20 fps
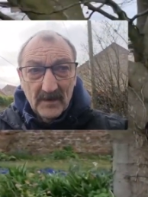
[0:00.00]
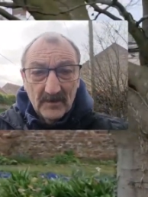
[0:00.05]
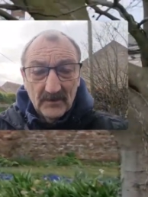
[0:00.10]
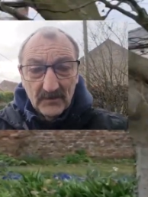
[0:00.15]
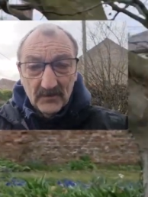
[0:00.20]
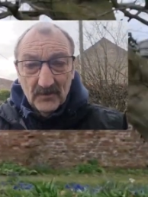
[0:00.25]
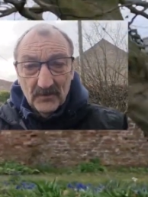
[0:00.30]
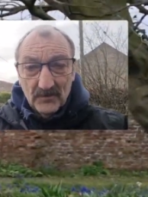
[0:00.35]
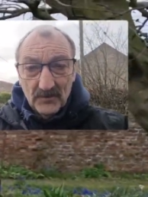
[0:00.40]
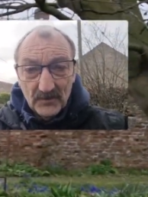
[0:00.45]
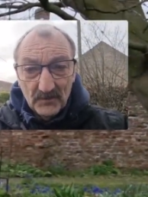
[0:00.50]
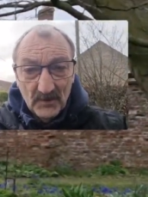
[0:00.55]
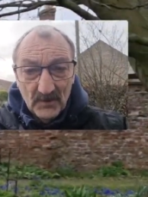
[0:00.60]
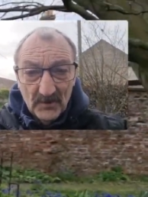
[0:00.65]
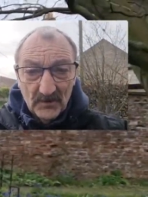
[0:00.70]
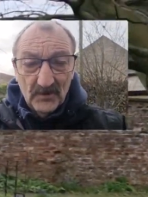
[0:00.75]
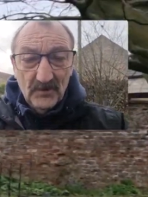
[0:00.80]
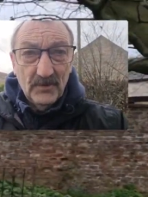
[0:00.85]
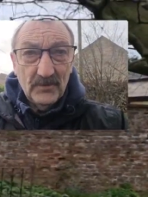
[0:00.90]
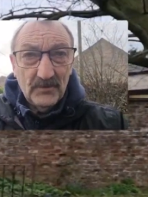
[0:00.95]
So this
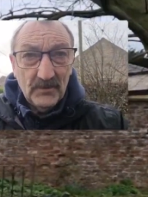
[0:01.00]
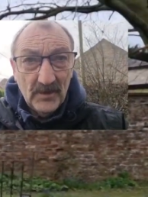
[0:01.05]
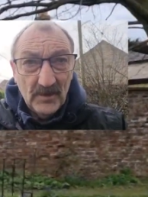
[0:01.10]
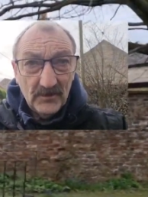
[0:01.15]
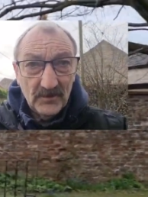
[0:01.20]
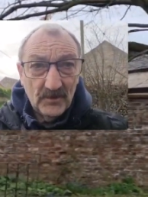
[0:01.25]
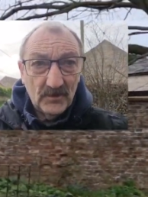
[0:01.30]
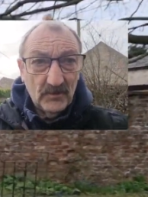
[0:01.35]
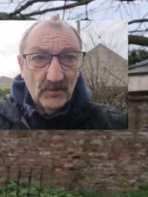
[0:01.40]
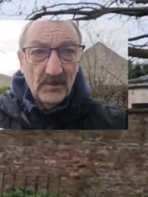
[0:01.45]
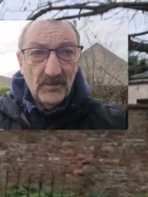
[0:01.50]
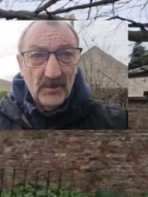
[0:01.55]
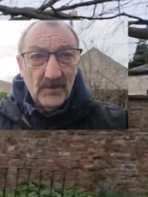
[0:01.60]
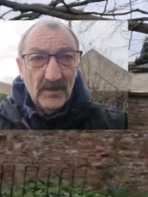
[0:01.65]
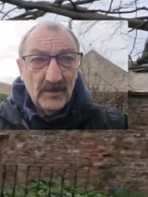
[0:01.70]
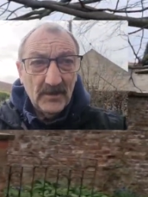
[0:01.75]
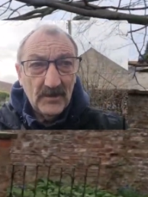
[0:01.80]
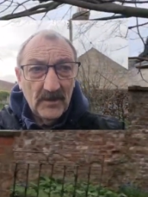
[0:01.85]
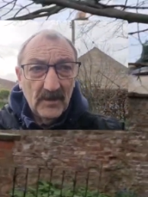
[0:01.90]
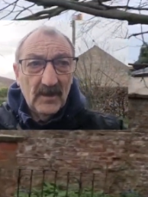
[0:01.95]
morning, changing the weather
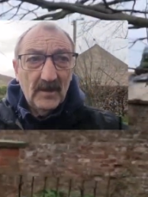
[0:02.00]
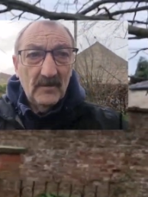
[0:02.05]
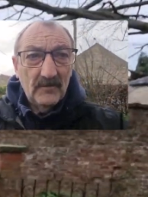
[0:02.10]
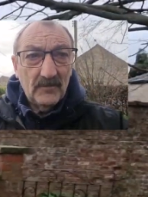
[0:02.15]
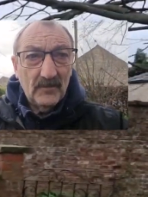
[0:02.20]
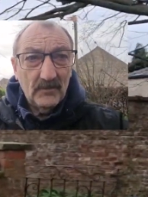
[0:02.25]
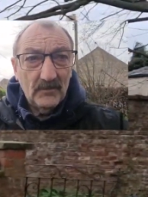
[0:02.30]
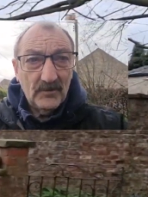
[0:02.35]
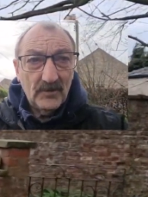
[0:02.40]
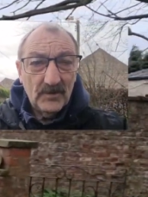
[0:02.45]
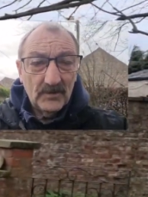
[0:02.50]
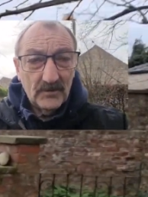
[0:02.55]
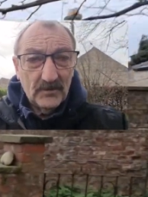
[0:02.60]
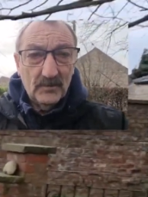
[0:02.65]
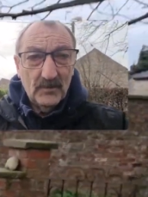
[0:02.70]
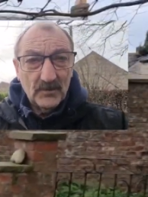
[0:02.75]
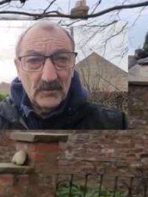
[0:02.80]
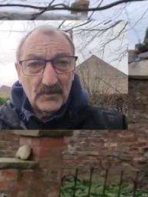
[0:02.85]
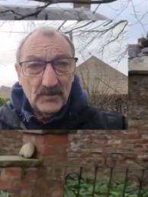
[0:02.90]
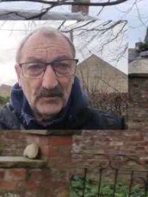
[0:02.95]
from
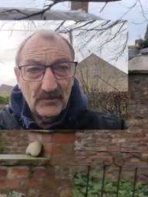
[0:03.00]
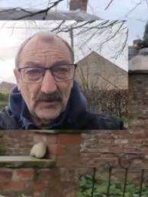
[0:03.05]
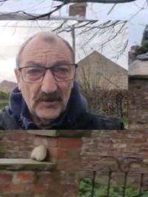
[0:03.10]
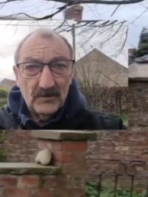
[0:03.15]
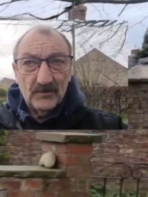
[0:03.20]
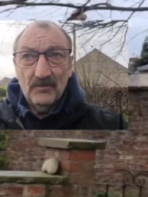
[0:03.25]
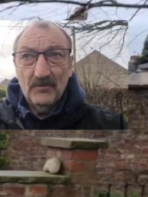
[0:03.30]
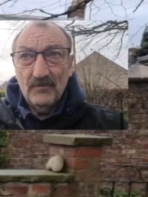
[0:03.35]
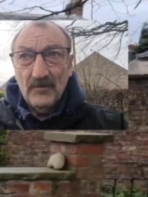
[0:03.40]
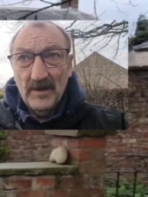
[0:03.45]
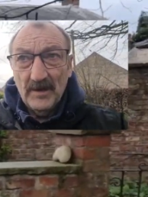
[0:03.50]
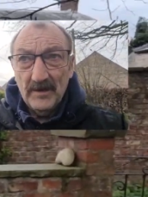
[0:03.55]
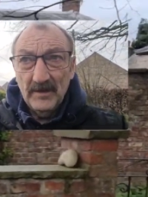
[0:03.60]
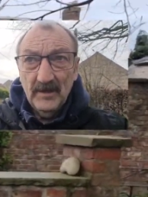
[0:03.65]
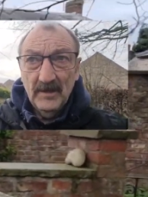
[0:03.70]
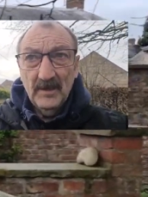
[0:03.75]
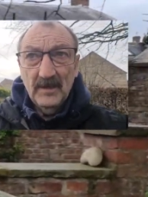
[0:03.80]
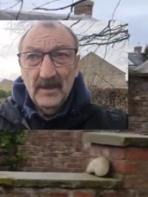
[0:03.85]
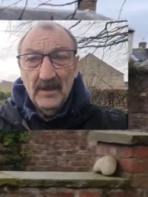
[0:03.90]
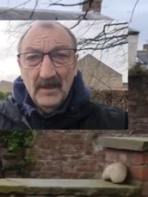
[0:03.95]
supposed to be torrential rain,
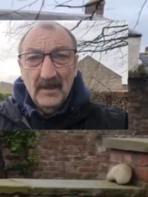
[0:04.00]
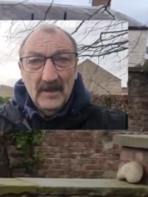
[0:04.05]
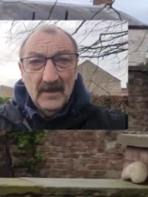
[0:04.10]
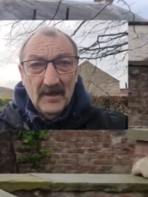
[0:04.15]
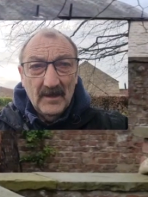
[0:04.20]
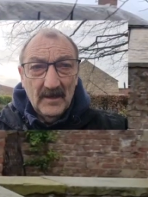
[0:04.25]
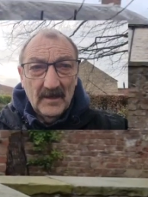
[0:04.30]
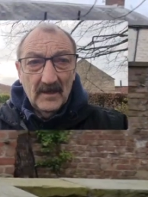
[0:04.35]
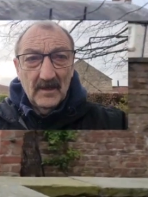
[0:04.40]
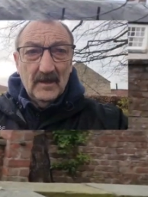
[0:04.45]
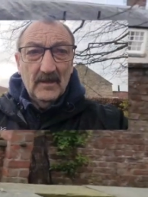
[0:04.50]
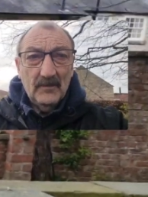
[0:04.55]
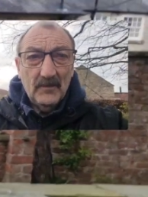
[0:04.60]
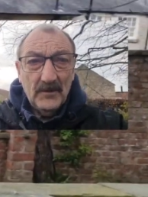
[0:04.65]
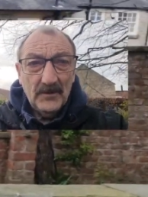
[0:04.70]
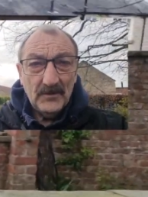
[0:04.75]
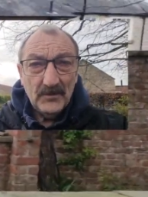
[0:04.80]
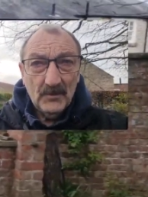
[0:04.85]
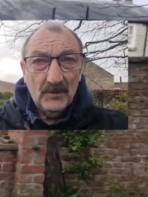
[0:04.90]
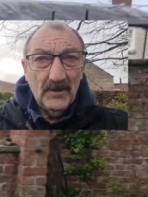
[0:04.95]
but
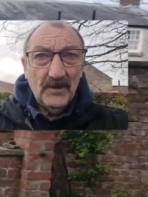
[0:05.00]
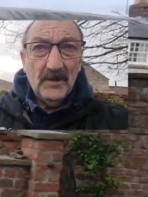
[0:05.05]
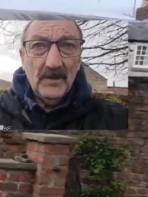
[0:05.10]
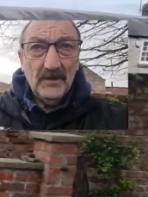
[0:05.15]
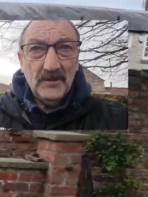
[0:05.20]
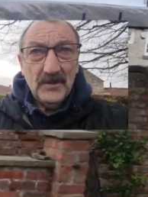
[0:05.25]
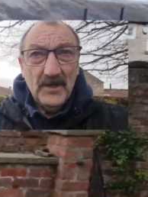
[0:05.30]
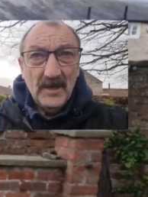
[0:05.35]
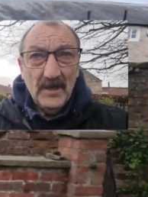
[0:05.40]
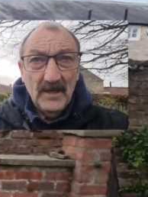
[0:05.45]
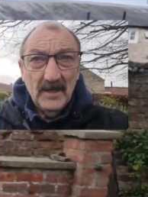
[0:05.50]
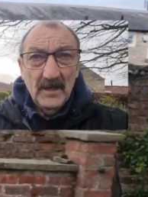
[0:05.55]
it's quite nice.